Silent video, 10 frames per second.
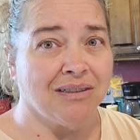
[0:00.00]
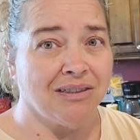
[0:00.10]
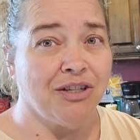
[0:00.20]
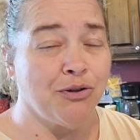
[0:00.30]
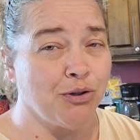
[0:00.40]

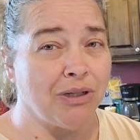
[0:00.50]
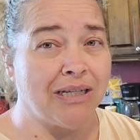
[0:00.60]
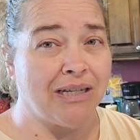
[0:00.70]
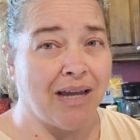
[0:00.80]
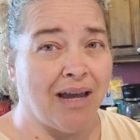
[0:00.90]

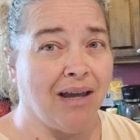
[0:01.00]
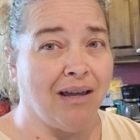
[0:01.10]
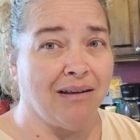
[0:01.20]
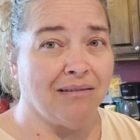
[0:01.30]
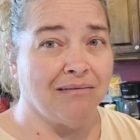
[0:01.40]
usually
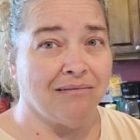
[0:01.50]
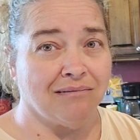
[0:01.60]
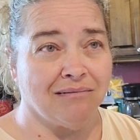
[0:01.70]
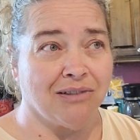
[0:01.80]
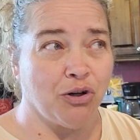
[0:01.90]
at
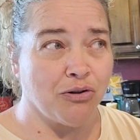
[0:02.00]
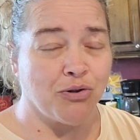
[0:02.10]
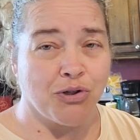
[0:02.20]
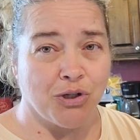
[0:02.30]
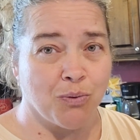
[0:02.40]
the
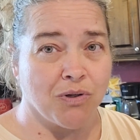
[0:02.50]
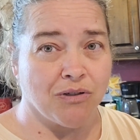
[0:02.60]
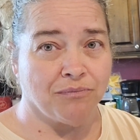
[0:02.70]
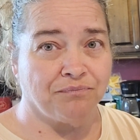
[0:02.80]
grocery store.